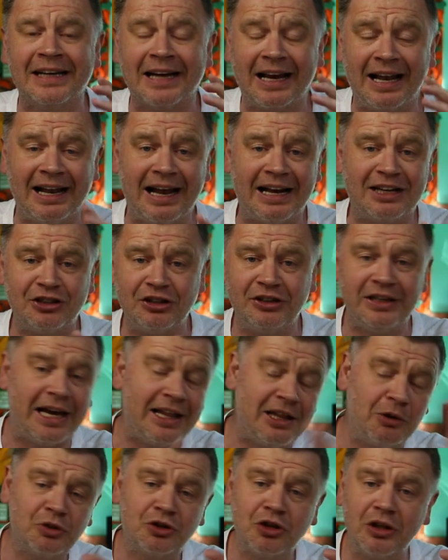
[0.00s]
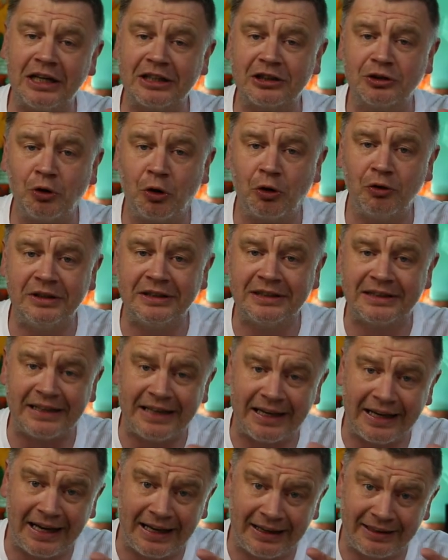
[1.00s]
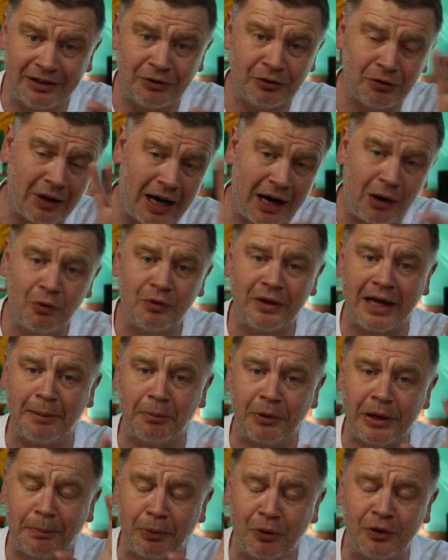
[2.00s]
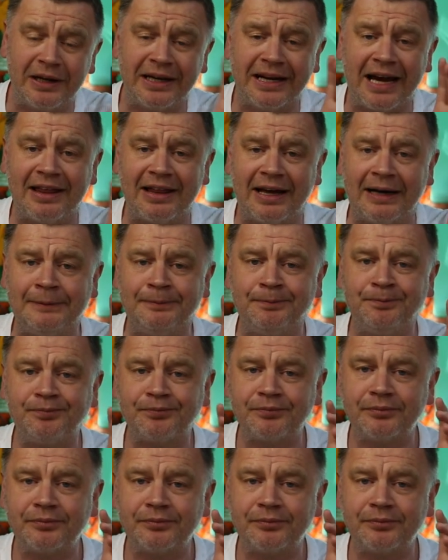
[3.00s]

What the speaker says: collection, yeah, there was other stories, you know, out there, but he put together